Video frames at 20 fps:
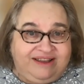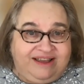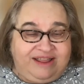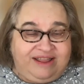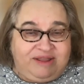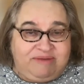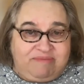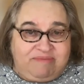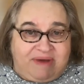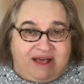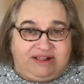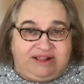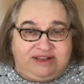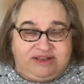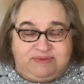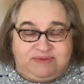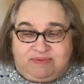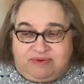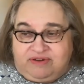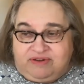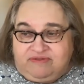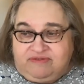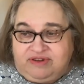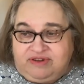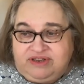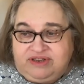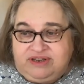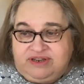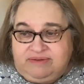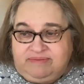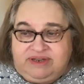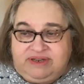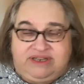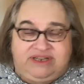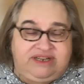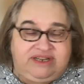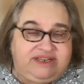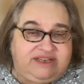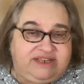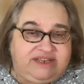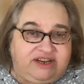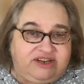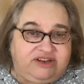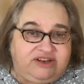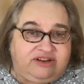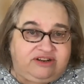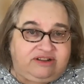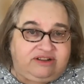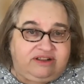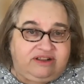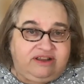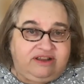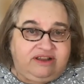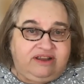and the balance born of wisdom is essential